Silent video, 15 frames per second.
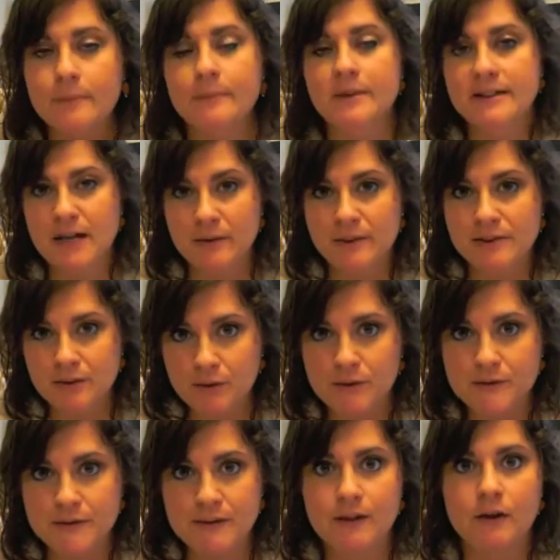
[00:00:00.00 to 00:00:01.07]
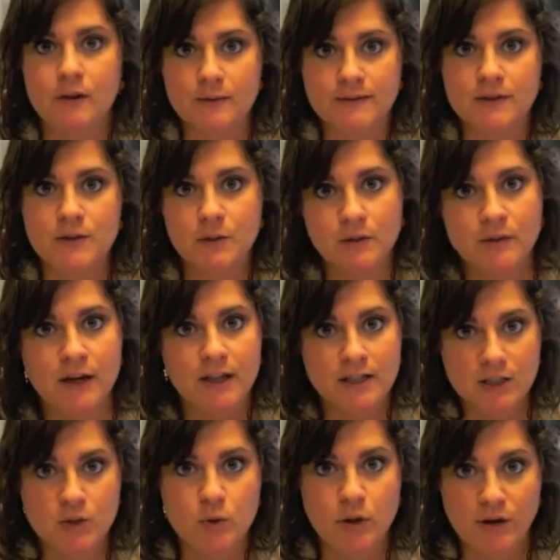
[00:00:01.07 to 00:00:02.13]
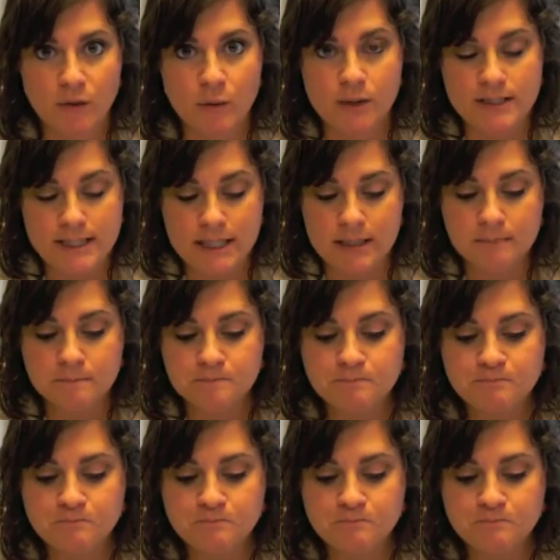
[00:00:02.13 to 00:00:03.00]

but now adults, it goes into effect in 2014.